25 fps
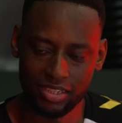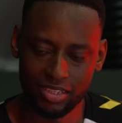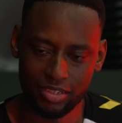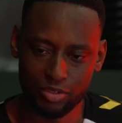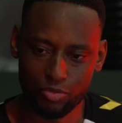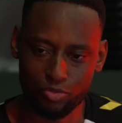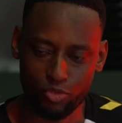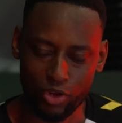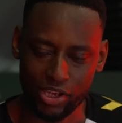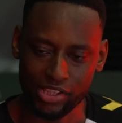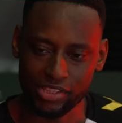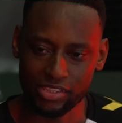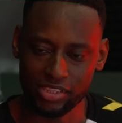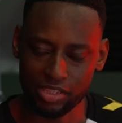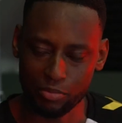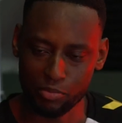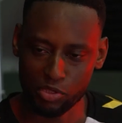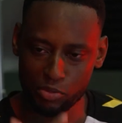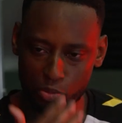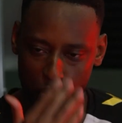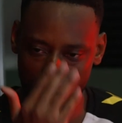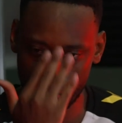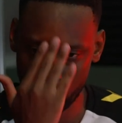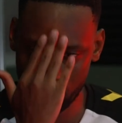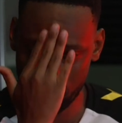racism has
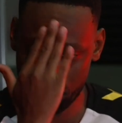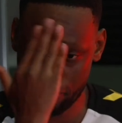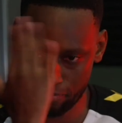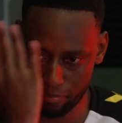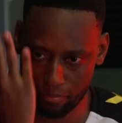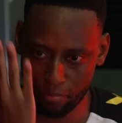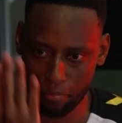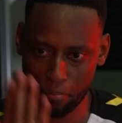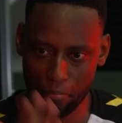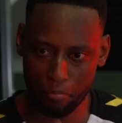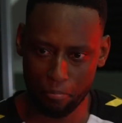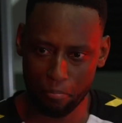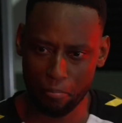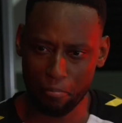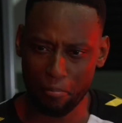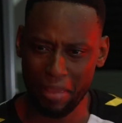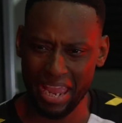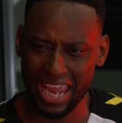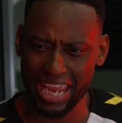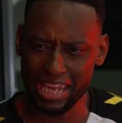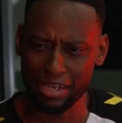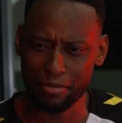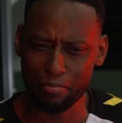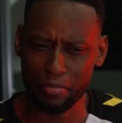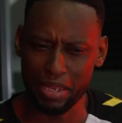probably
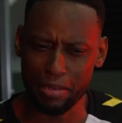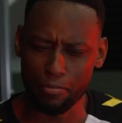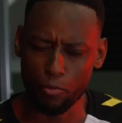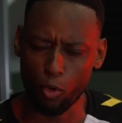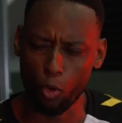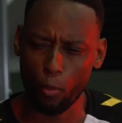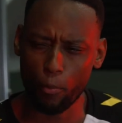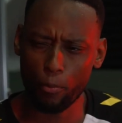made me more